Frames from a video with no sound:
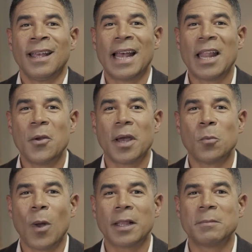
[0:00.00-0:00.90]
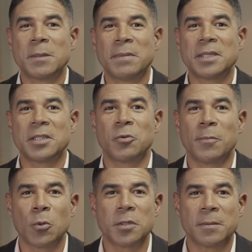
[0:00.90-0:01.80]
Hello and welcome to Business
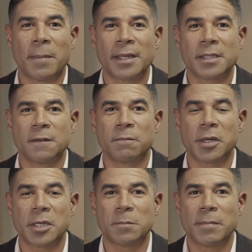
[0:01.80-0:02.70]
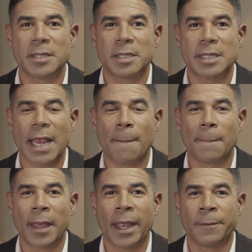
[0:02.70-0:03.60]
Reporter's Best of British Business
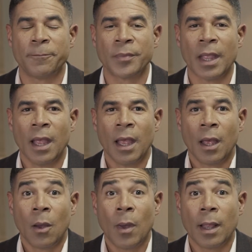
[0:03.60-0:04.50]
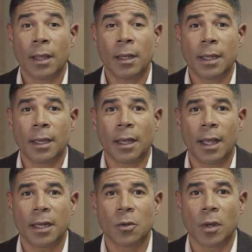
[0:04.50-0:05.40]
campaign. Well, earlier I
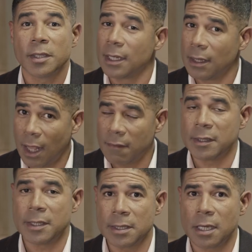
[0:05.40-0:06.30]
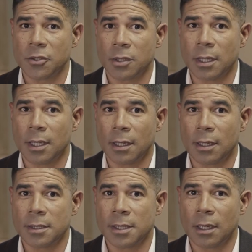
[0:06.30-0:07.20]
had quite a lively discussion and
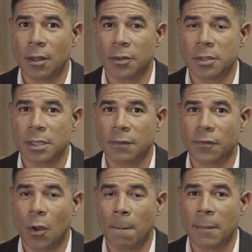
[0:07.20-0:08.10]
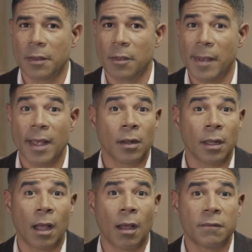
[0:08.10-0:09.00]
learnt a lot from the
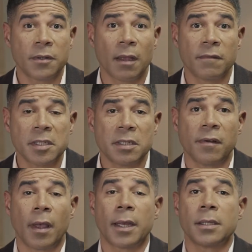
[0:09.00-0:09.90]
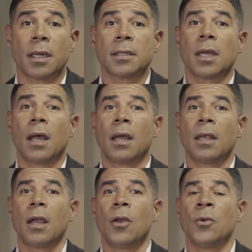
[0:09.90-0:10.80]
panel of
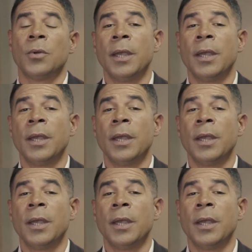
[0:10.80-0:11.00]
Diversifying.io.